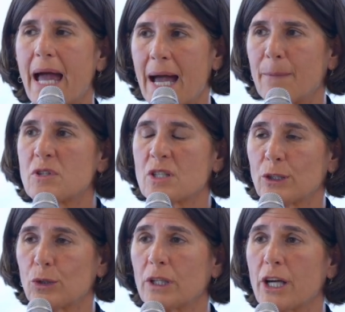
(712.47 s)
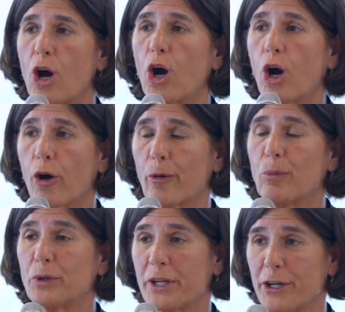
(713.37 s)
absolutely
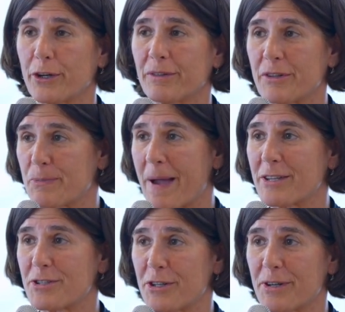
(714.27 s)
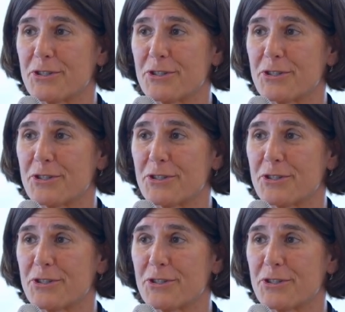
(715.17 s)
horrible year this past year,